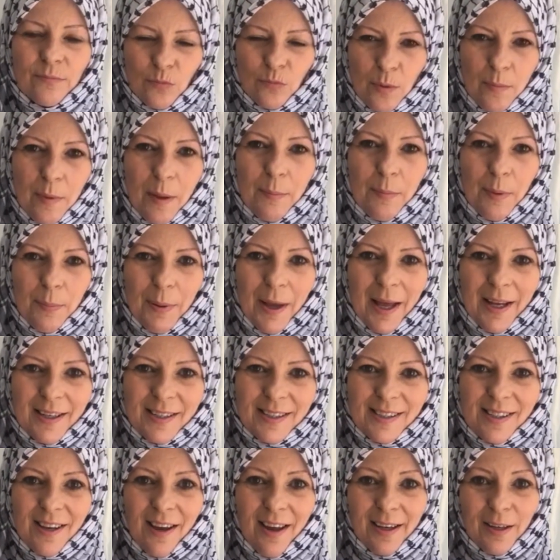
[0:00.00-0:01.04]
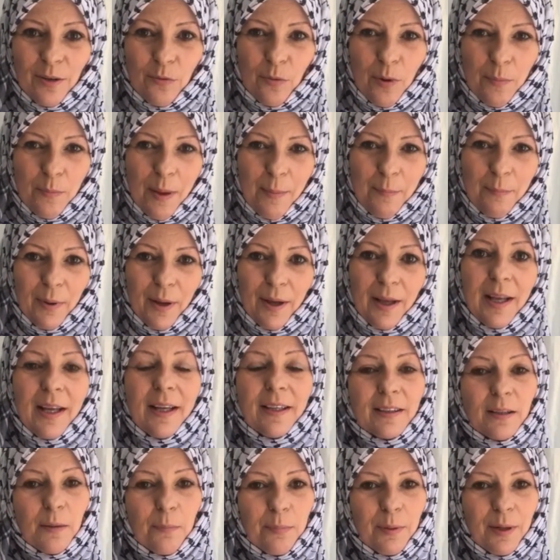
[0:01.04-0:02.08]
remember Palestine, and remember
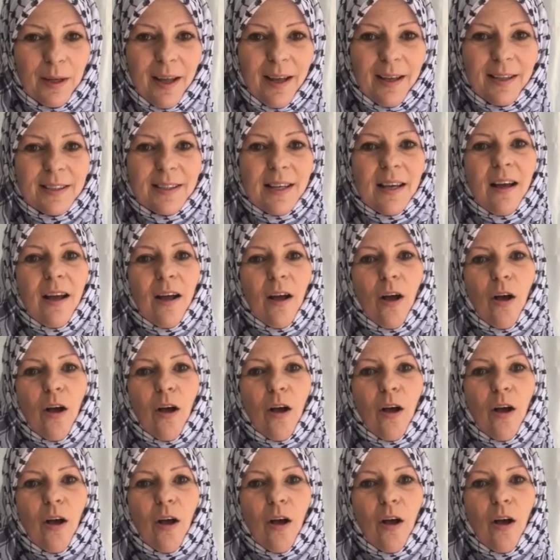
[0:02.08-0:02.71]
the blood